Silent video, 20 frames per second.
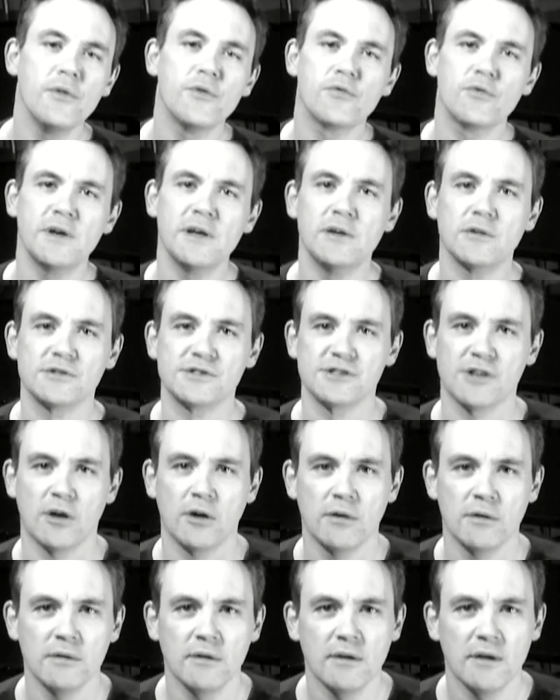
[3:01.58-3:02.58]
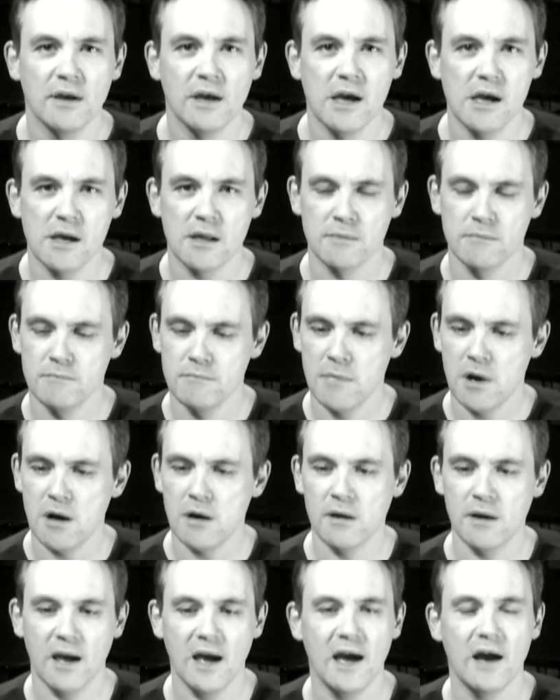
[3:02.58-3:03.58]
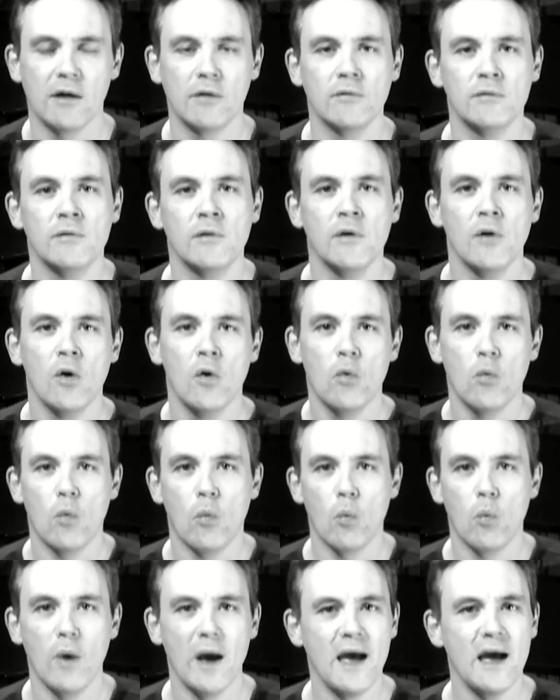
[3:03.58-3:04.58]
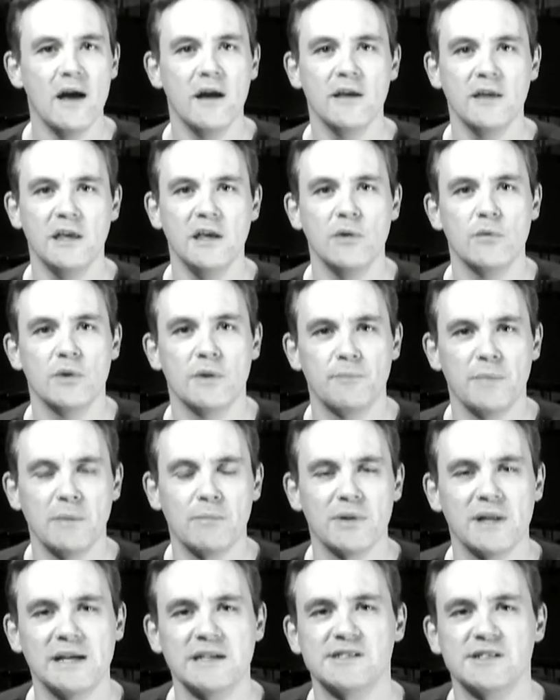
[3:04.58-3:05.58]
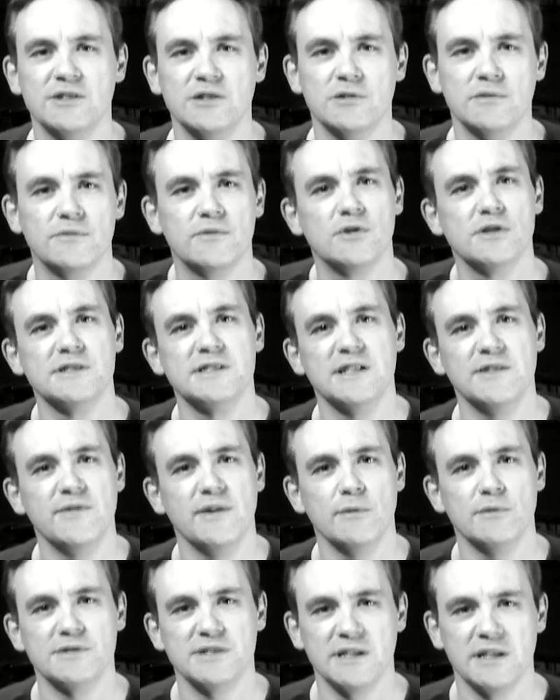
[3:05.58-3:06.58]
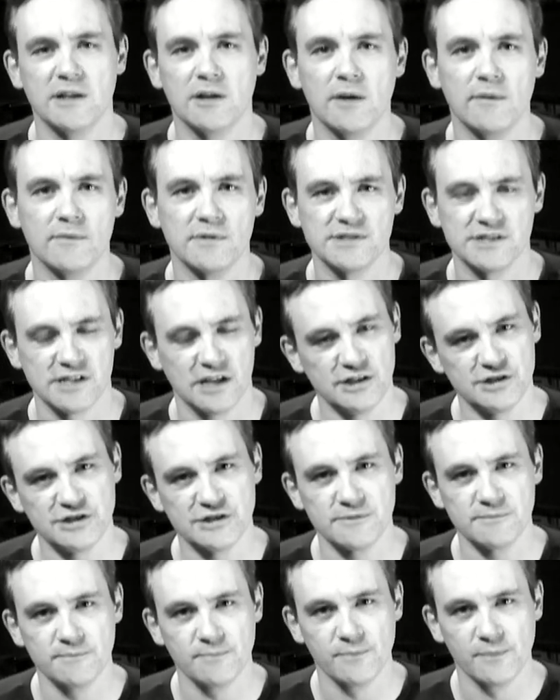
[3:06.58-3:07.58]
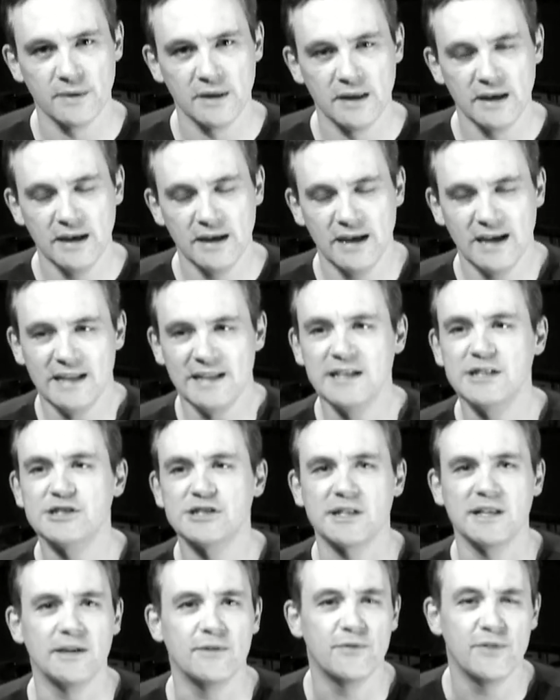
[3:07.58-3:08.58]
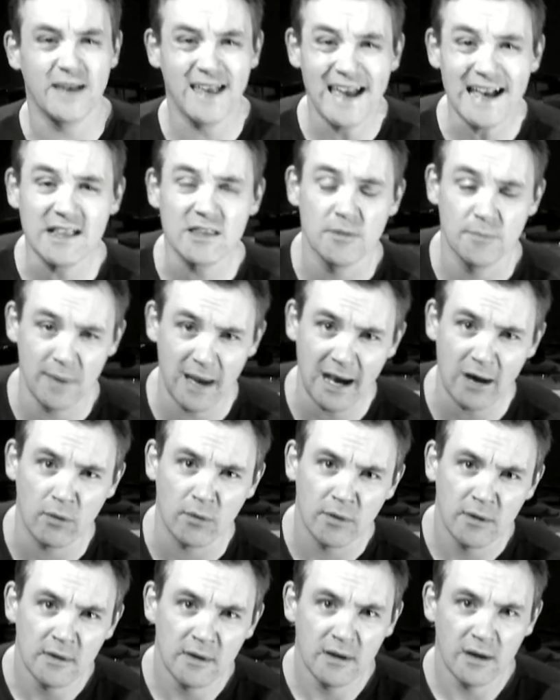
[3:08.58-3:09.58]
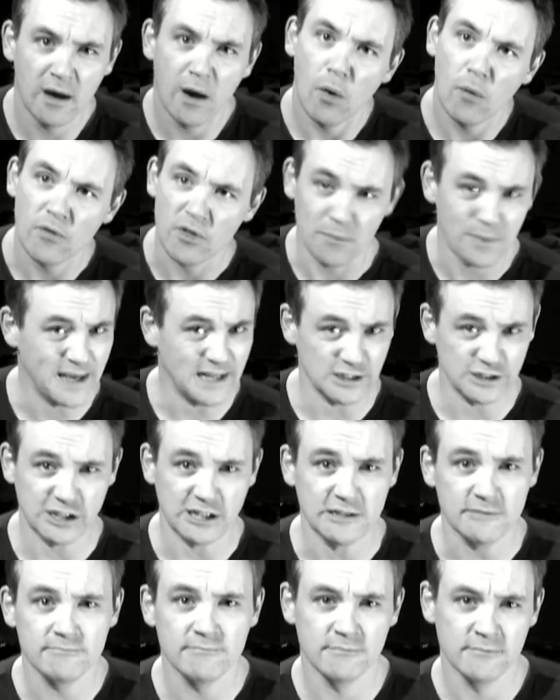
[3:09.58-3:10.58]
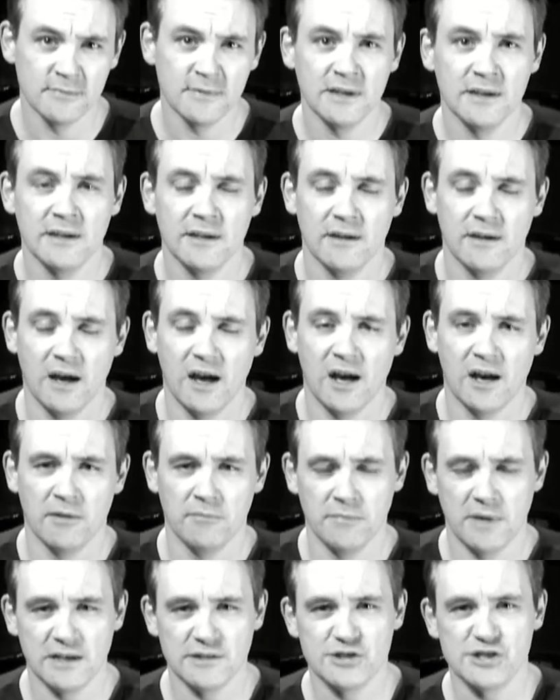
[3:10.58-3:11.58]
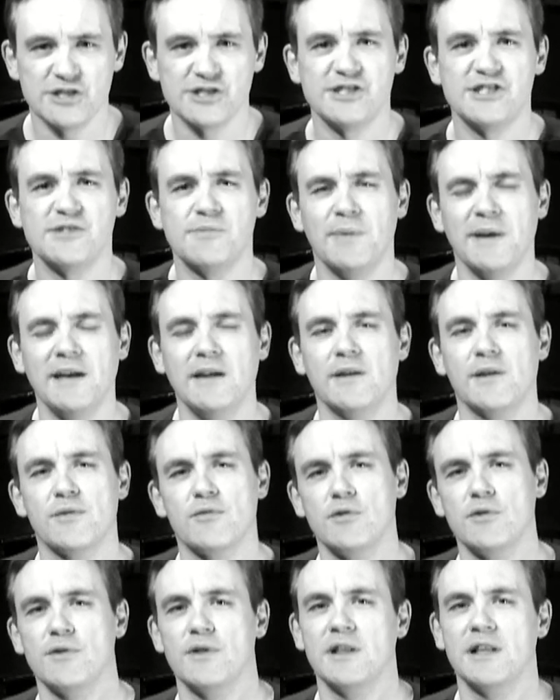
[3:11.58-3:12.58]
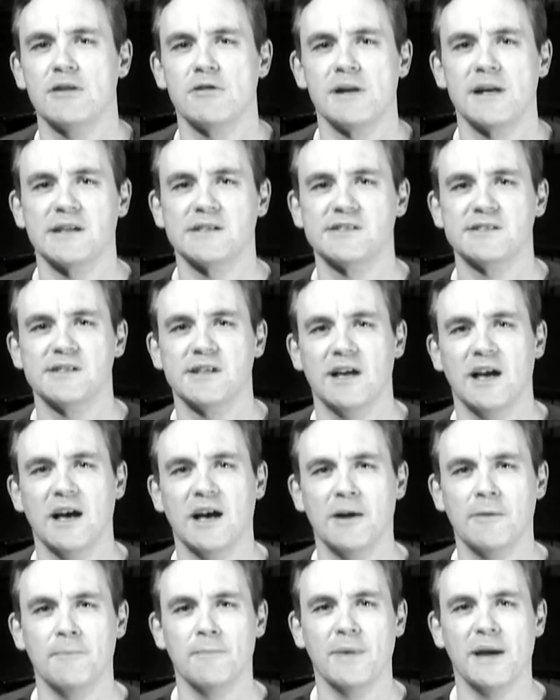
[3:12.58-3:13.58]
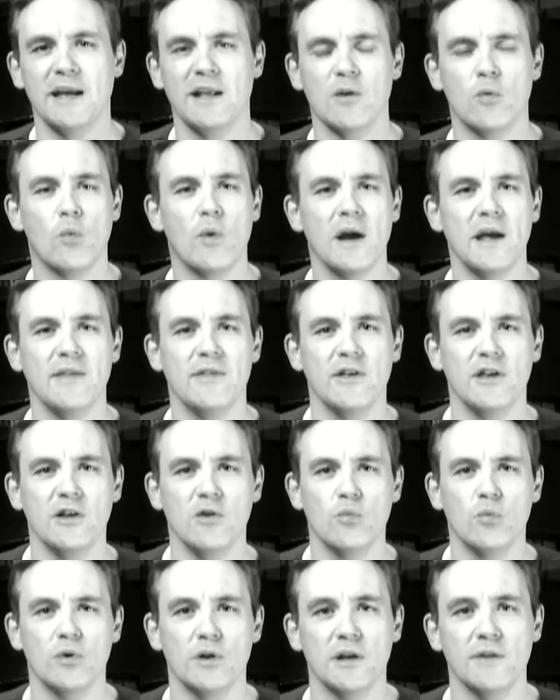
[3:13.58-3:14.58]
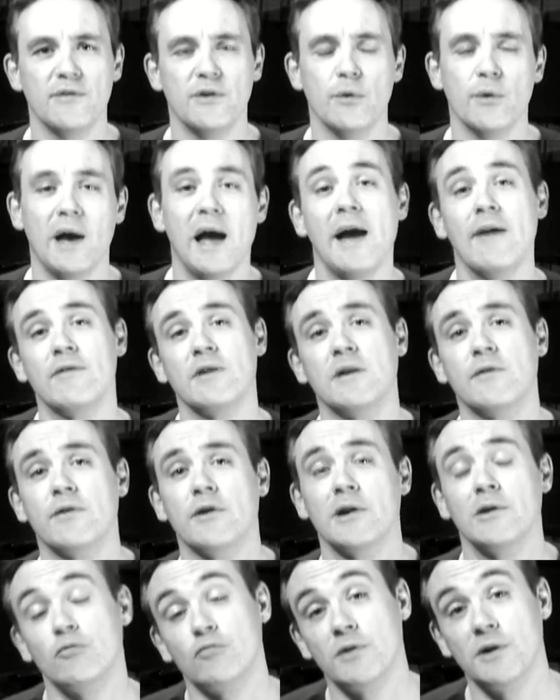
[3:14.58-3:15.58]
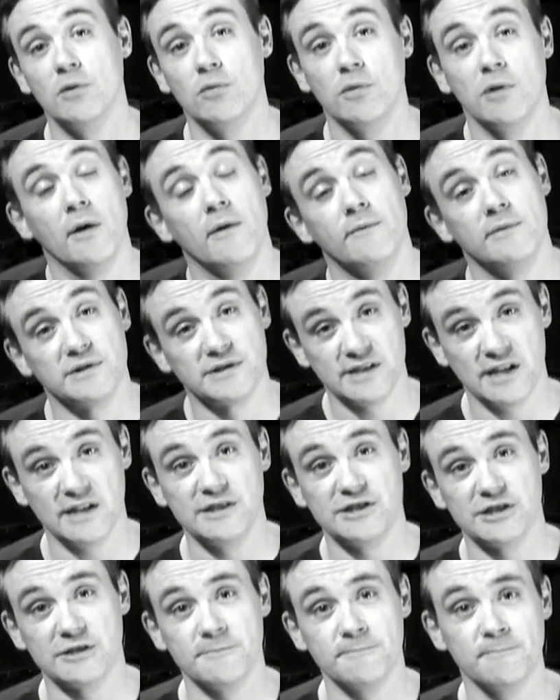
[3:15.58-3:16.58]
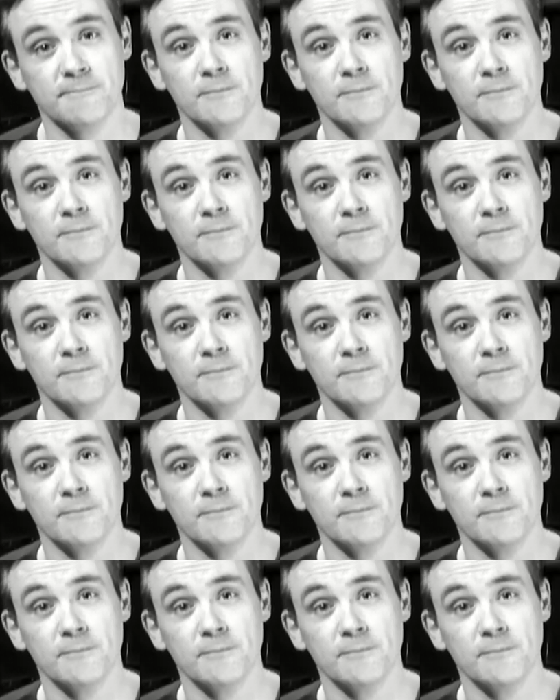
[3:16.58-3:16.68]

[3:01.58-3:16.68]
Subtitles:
through your song and mark out where you would be placing your voice if it was in a conversation. Initially, forget about the pitching. And just speak through the lyrics in a way that you would if you were having a very real conversation.